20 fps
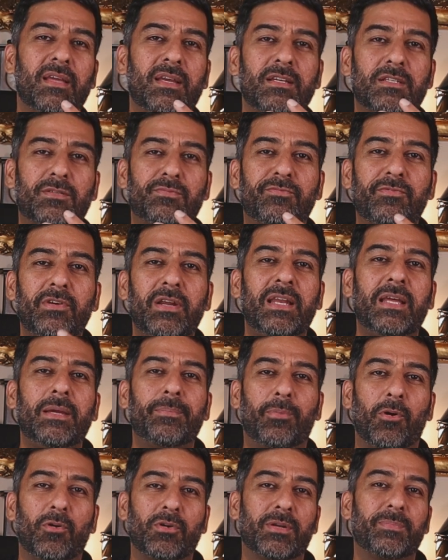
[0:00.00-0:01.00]
I think it's really
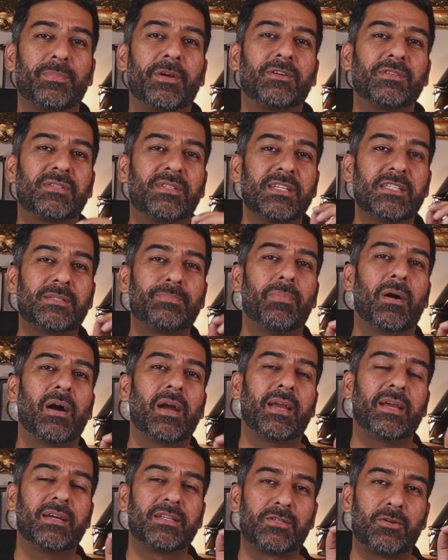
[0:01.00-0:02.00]
important, because this
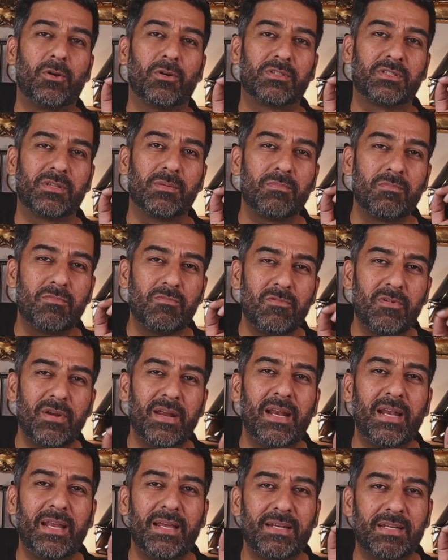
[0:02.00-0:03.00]
bike has got some
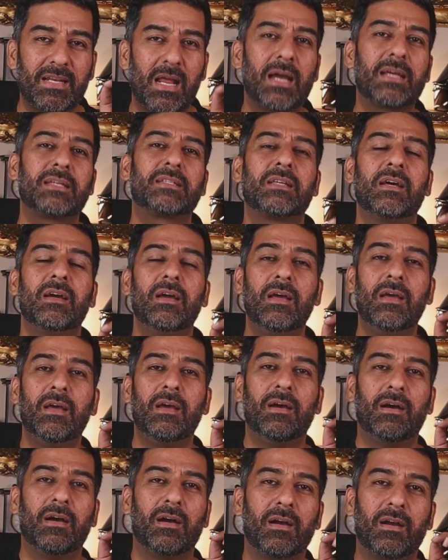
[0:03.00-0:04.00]
really nice
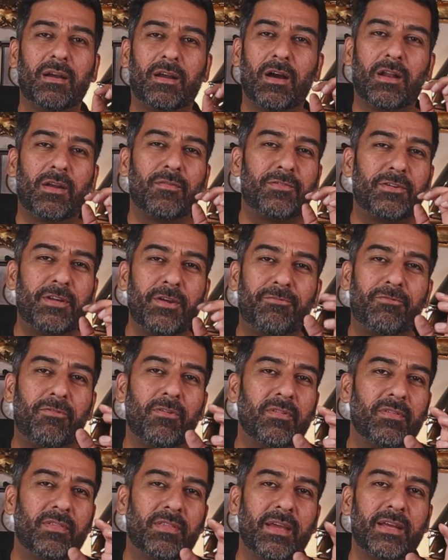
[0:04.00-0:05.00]
kind of
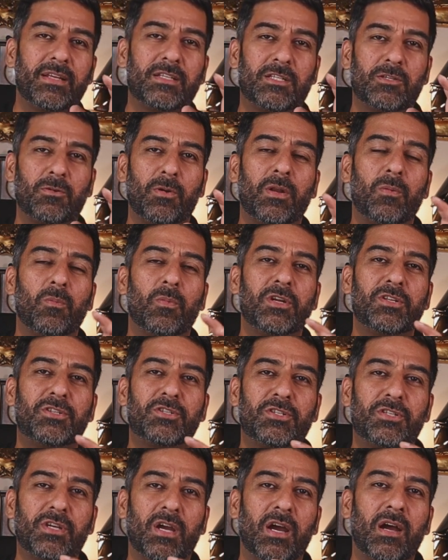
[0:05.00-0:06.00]
different things to it,
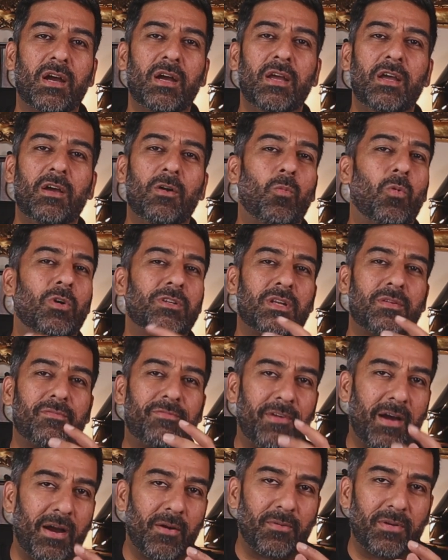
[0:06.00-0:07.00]
which
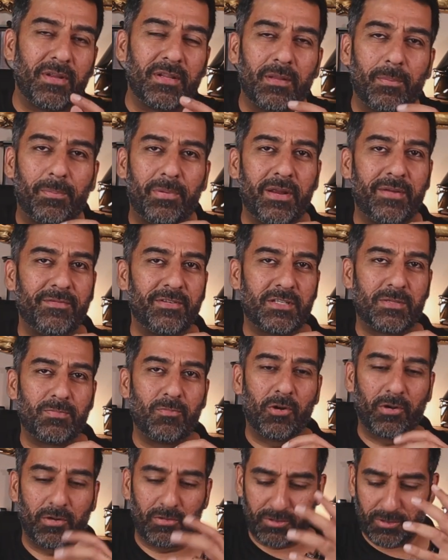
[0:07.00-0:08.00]
wasn't found in the previous
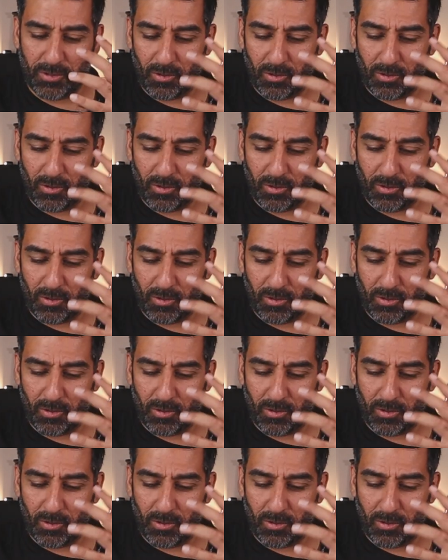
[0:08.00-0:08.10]
model.